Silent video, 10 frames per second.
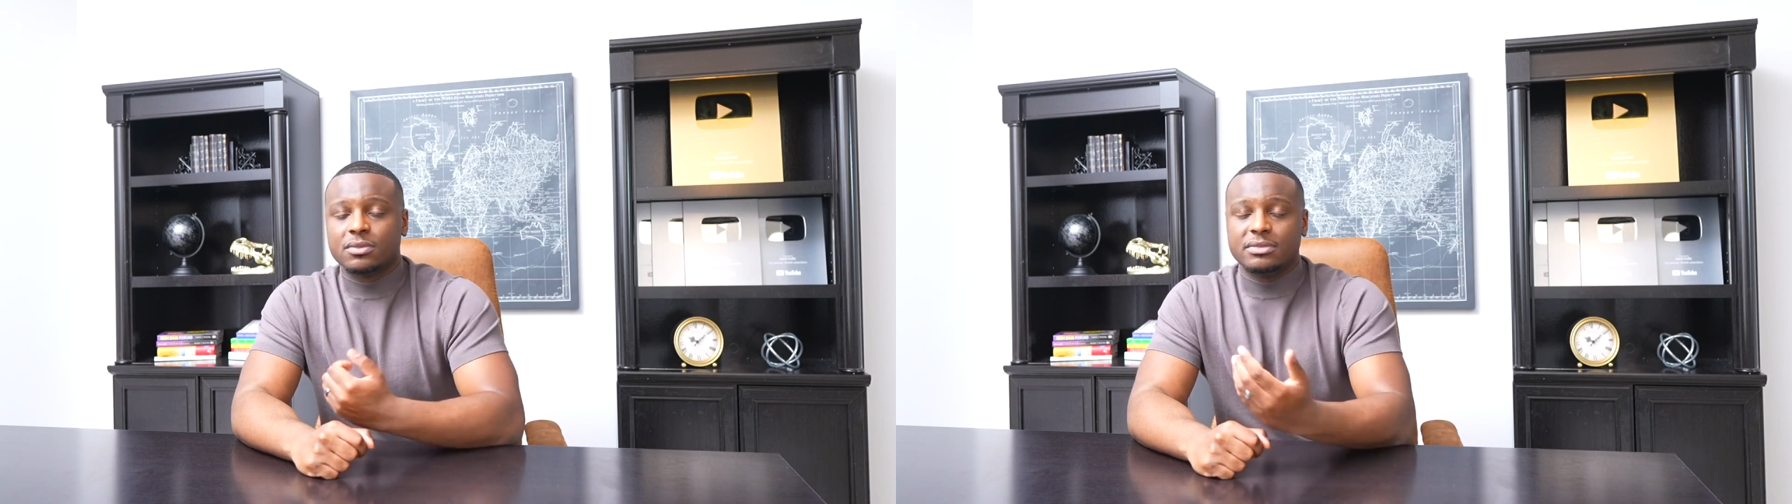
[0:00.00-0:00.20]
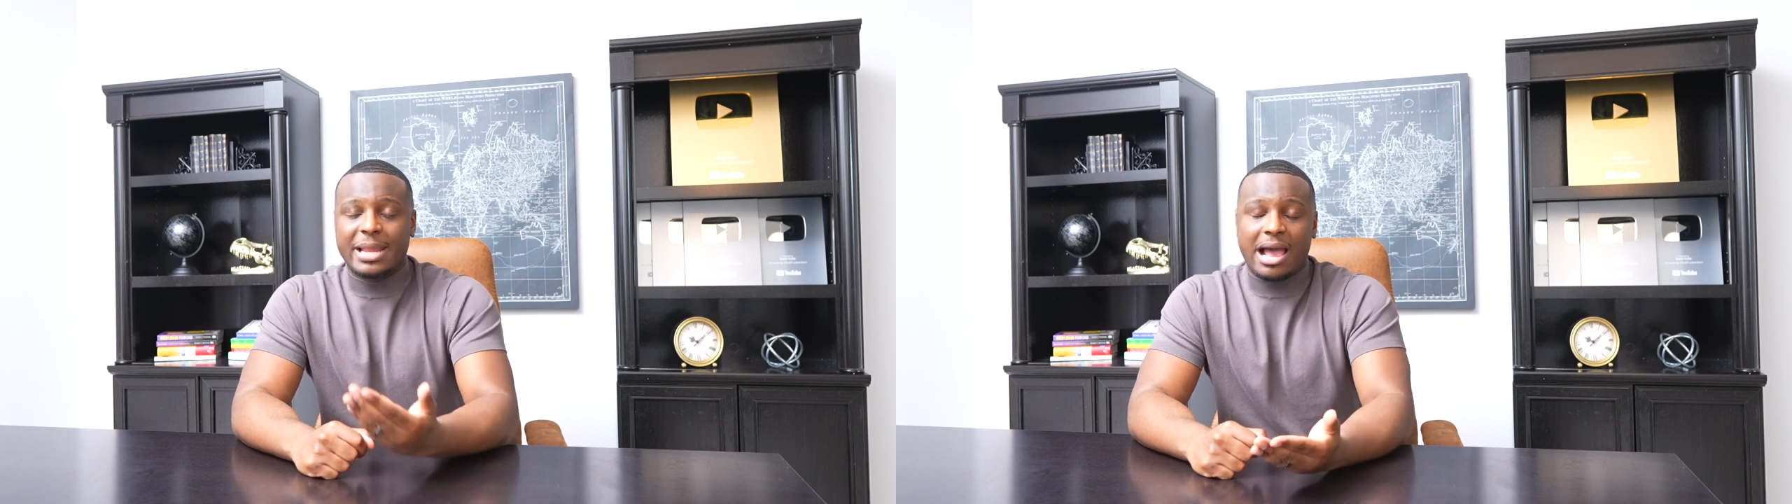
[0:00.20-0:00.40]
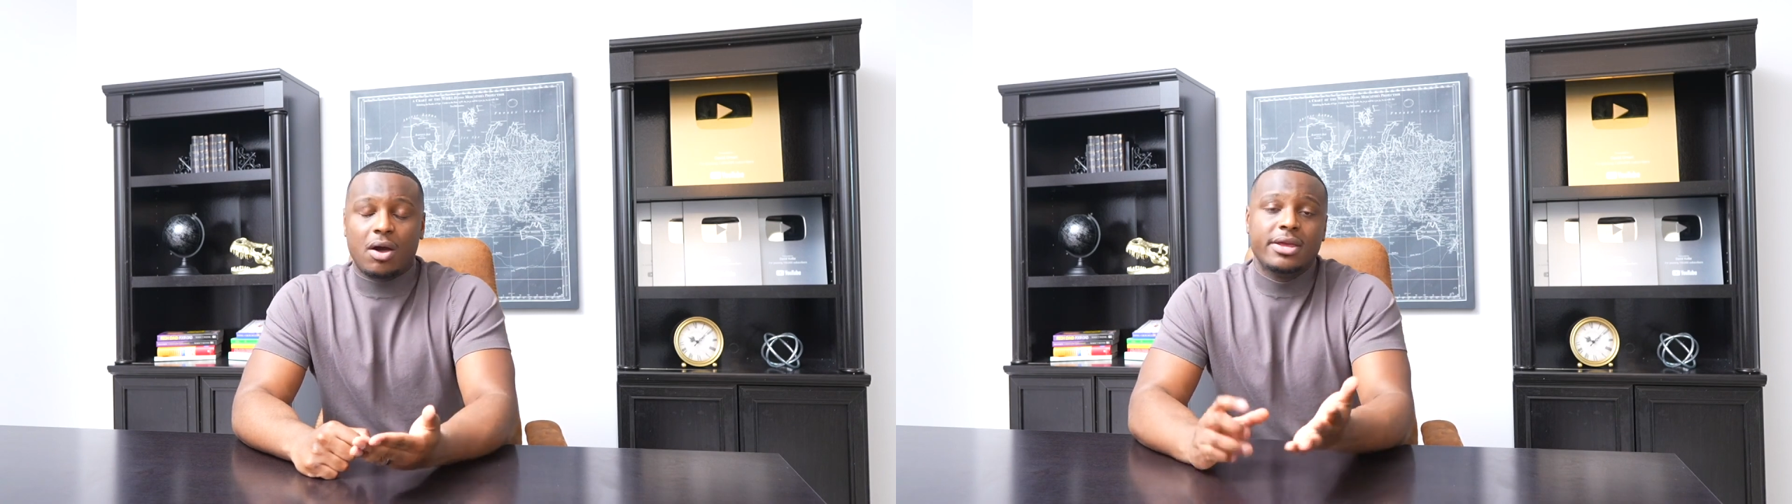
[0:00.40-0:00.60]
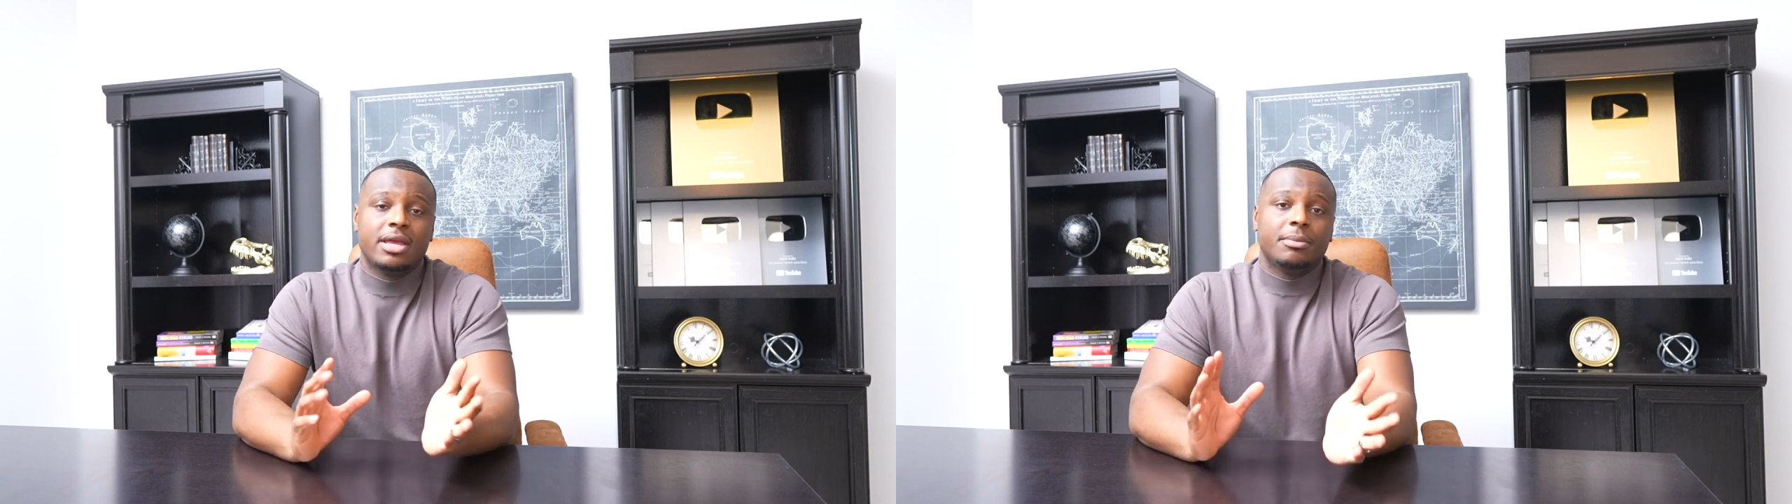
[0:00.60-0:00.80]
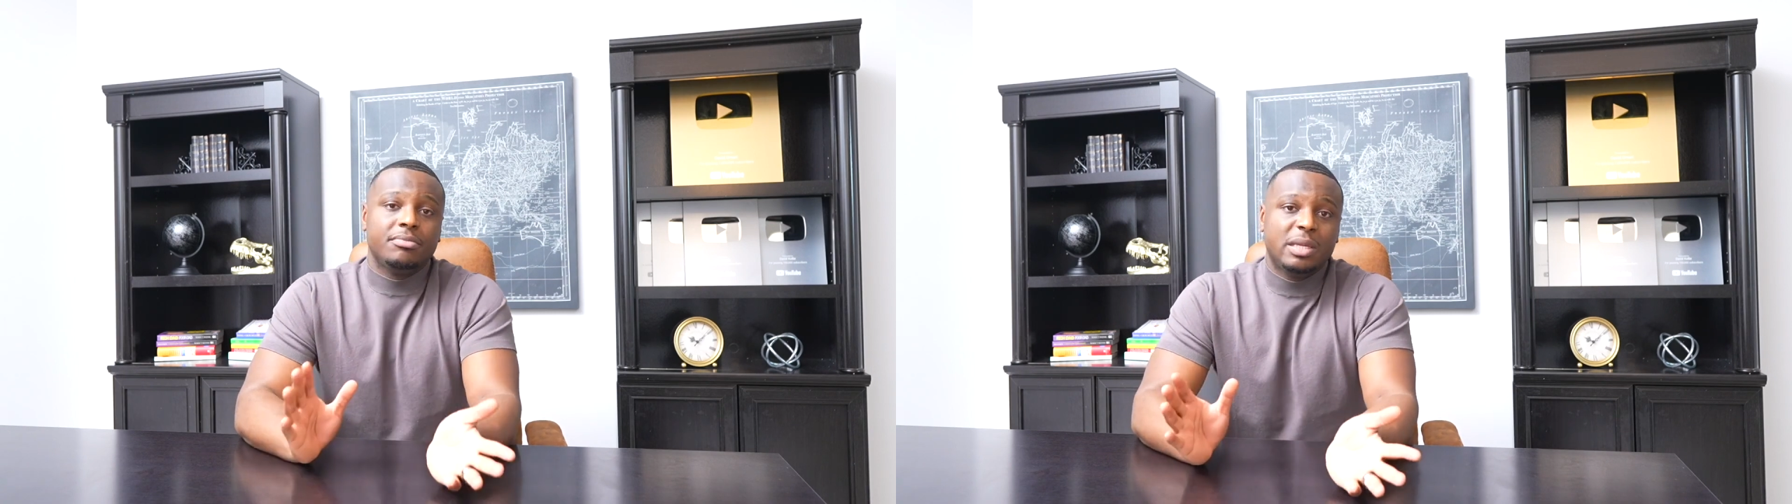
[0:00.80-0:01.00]
Now,
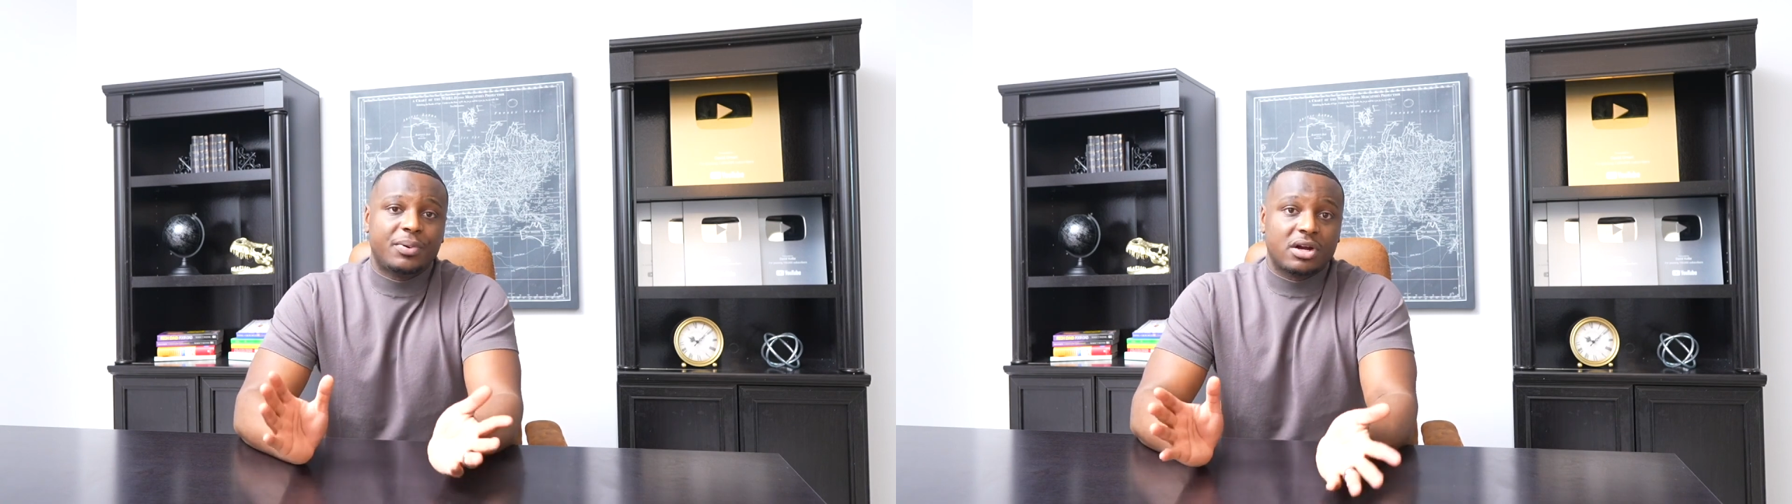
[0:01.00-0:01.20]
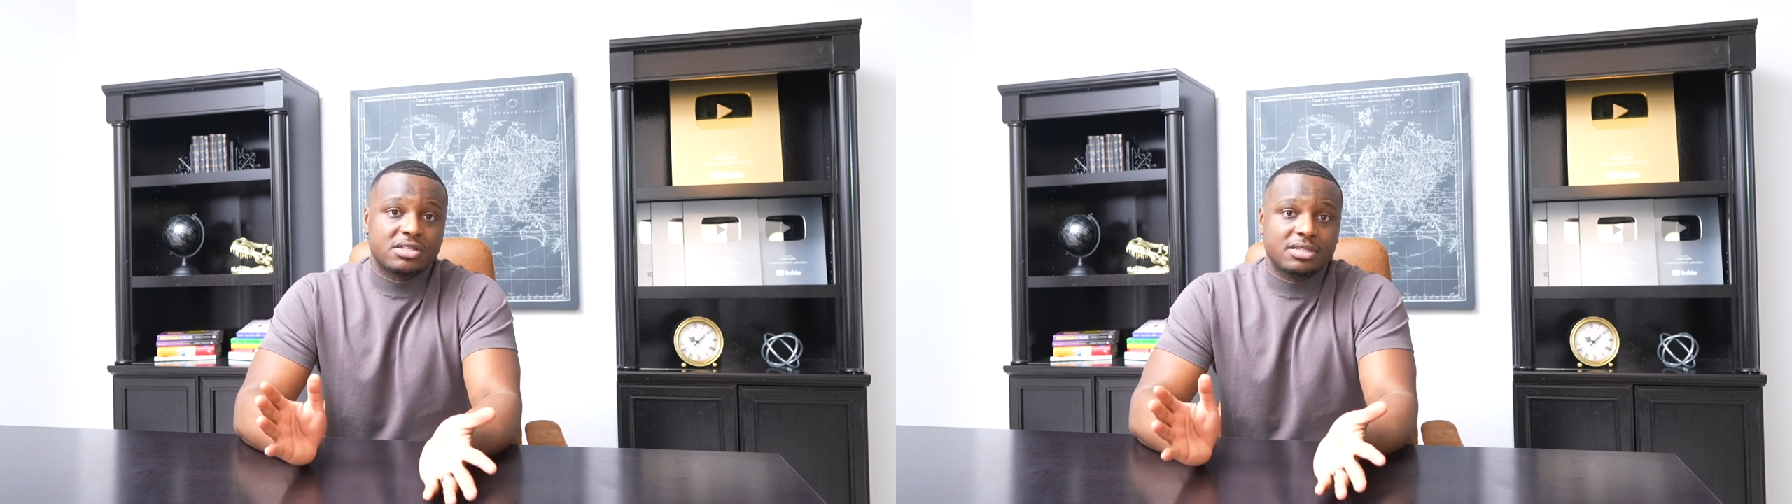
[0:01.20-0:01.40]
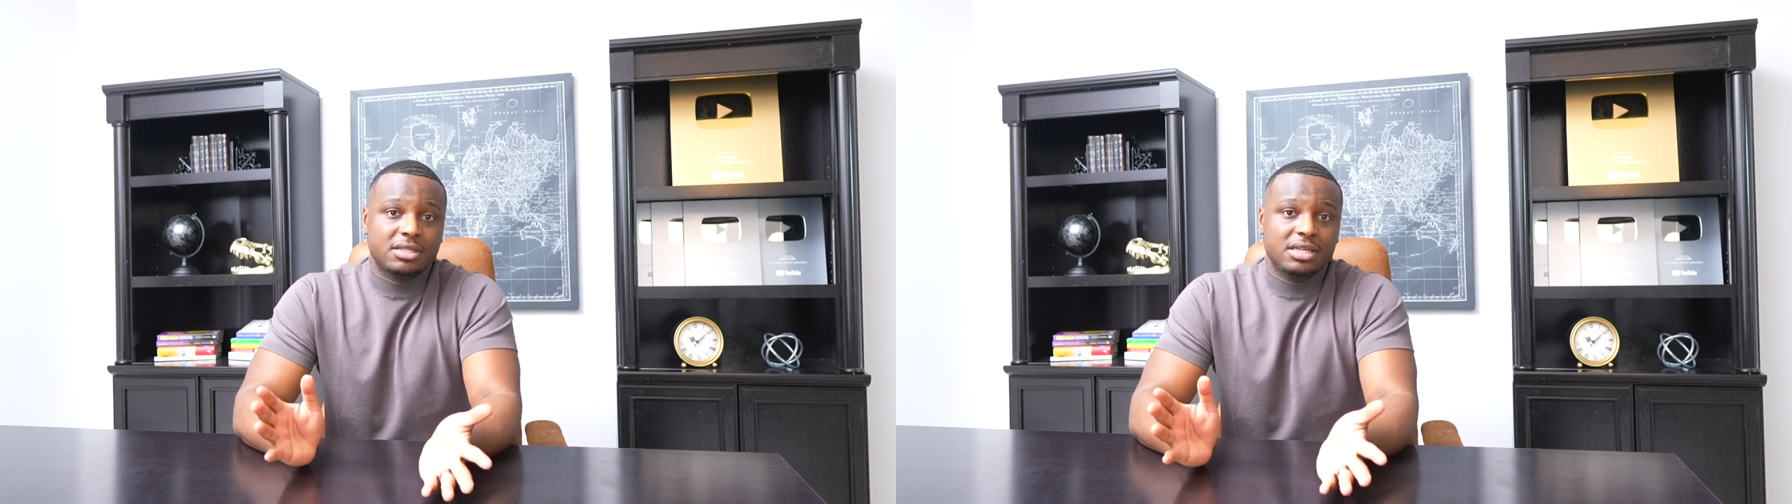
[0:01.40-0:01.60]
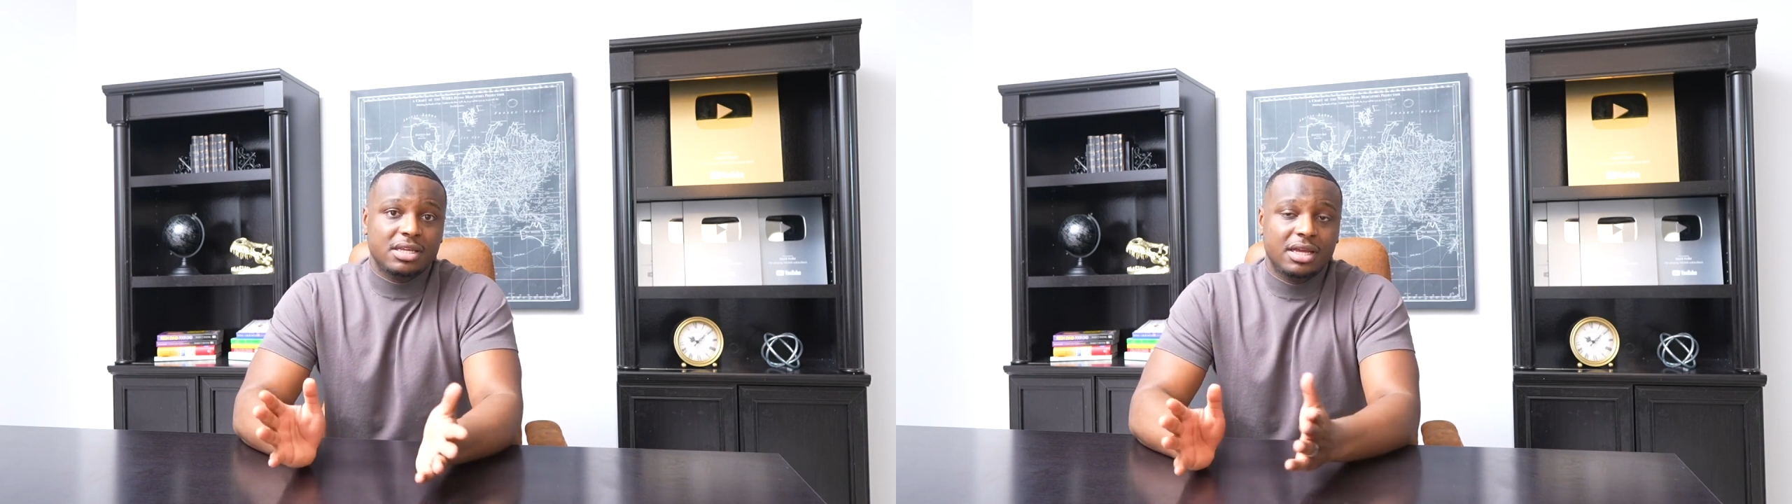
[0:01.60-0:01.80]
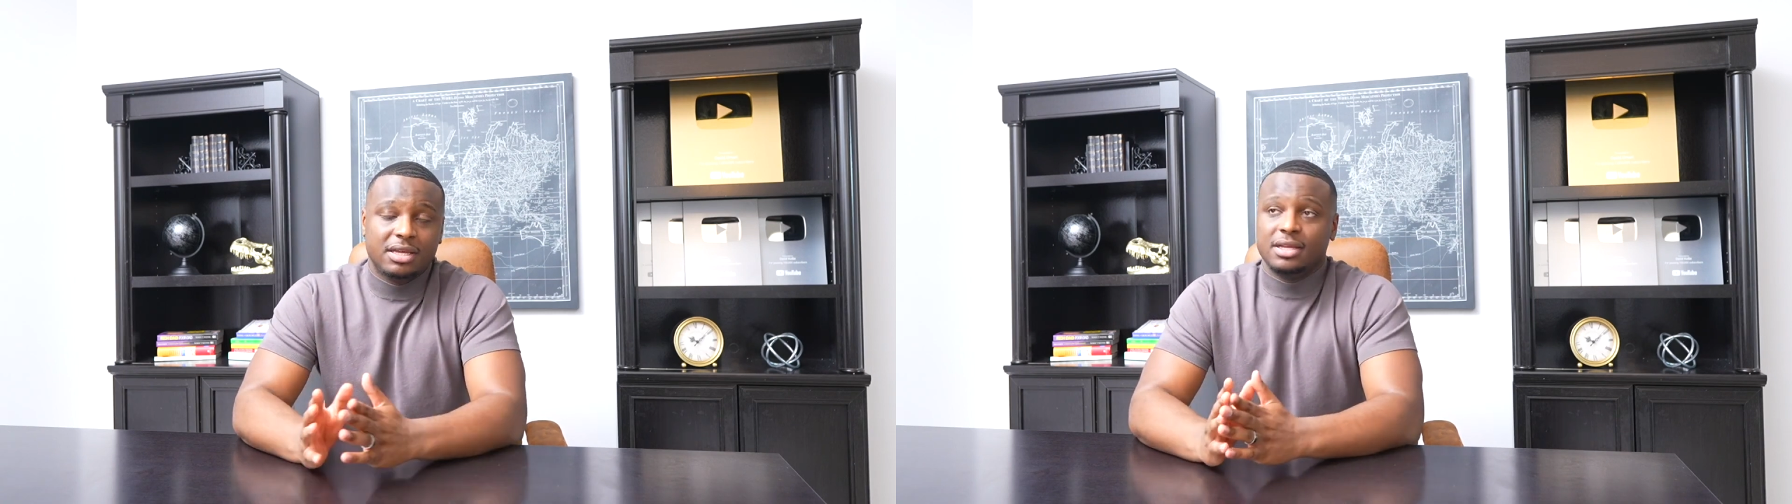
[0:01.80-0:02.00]
me personally,